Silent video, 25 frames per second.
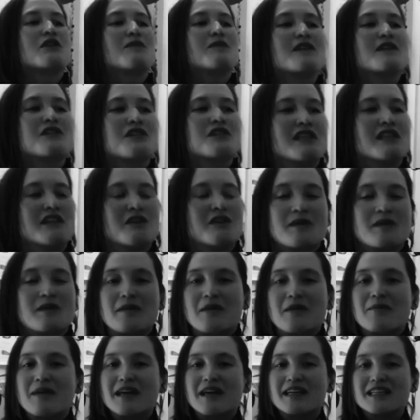you mentioned a little bit
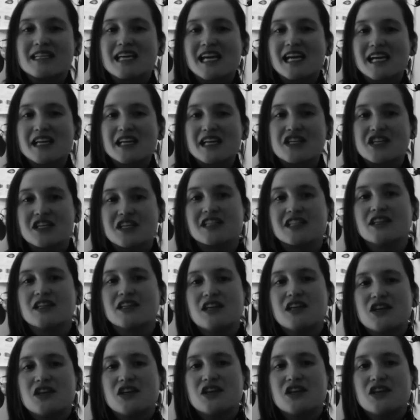about meditation.